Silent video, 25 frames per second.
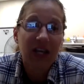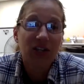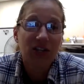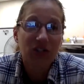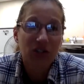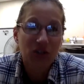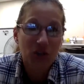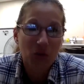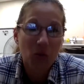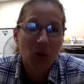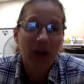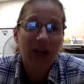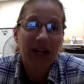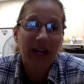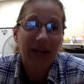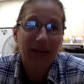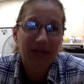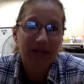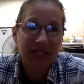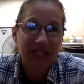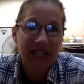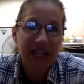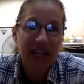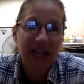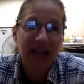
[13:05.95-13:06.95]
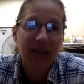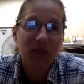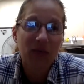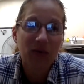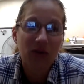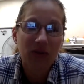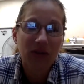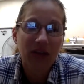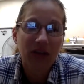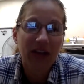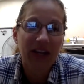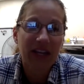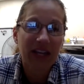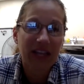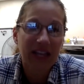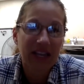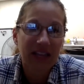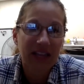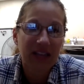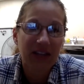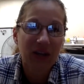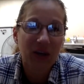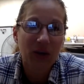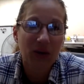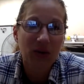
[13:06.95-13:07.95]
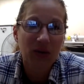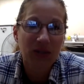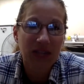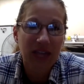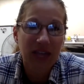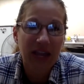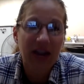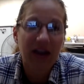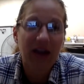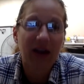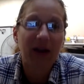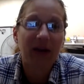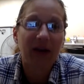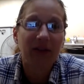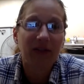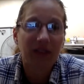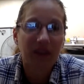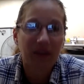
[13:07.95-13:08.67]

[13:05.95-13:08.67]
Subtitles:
So the YMCA will, any kid that goes there,